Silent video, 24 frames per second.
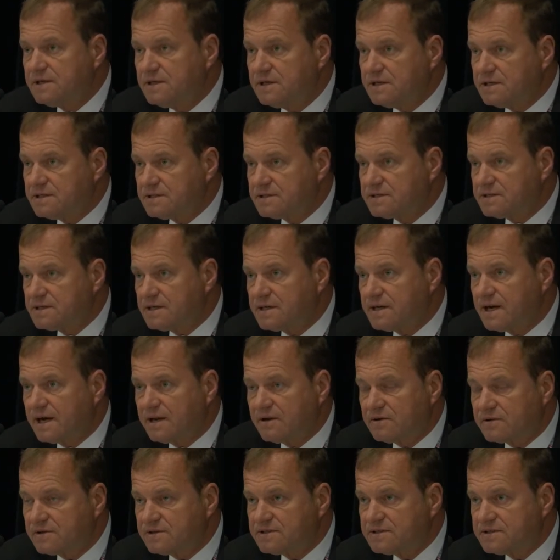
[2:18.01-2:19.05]
is how
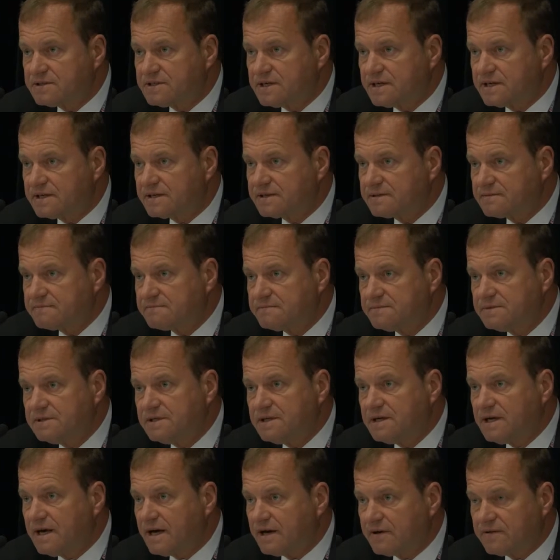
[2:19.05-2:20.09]
long does it take,
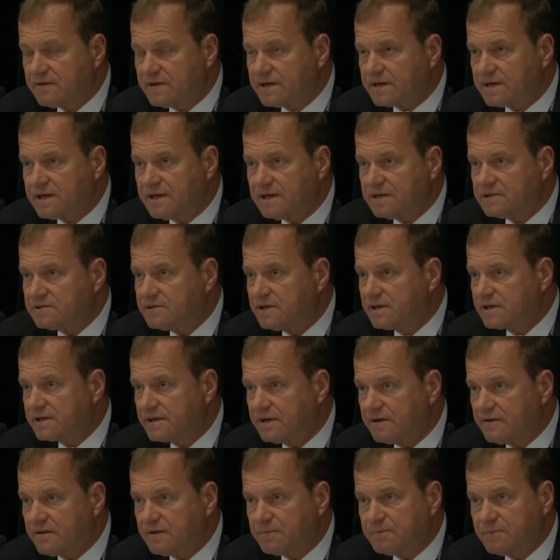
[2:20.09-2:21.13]
how do they contract,
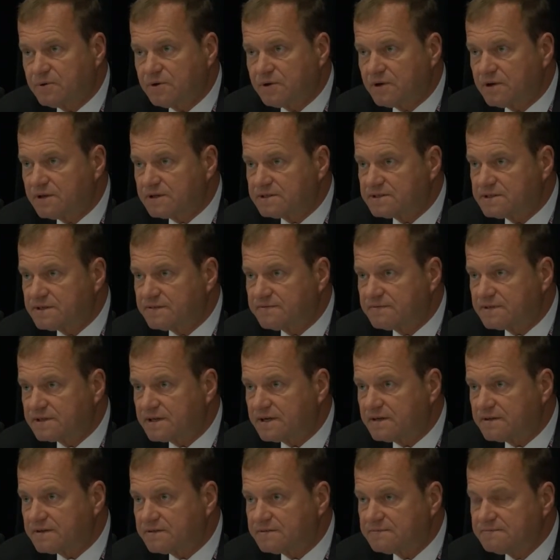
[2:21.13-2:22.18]
how do they pull all that stuff
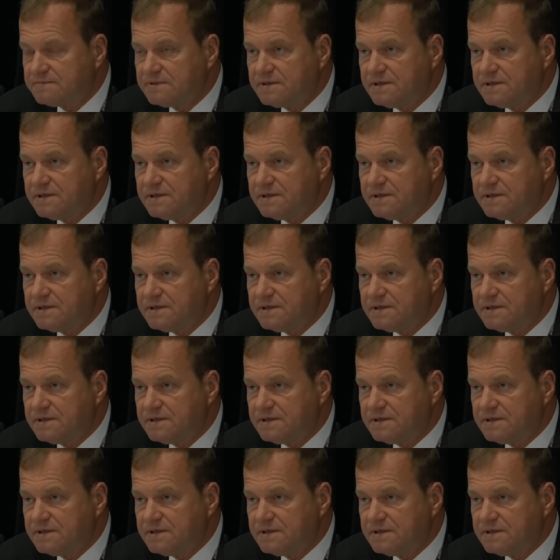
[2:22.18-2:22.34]
together.